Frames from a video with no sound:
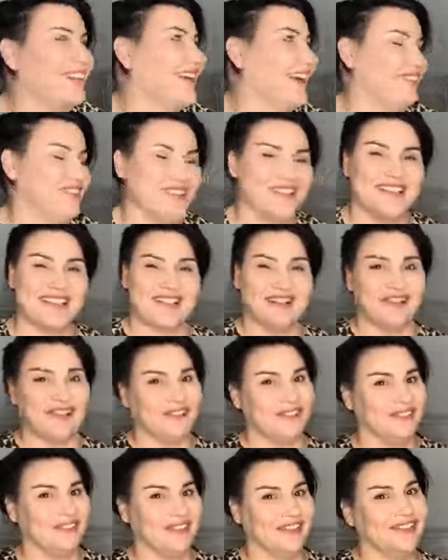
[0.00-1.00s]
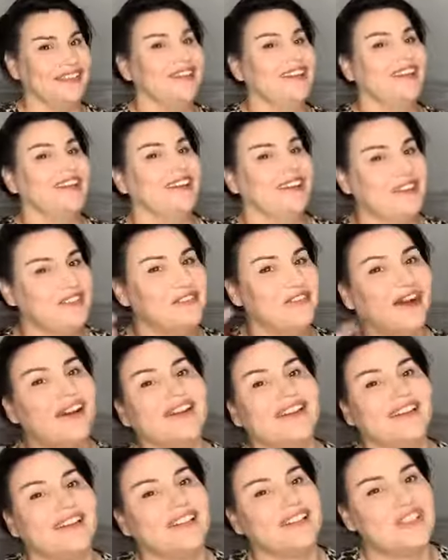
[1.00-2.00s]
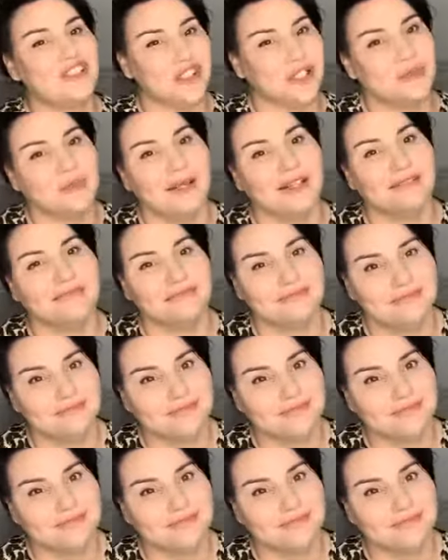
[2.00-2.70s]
That was terrible. You're very legitimate.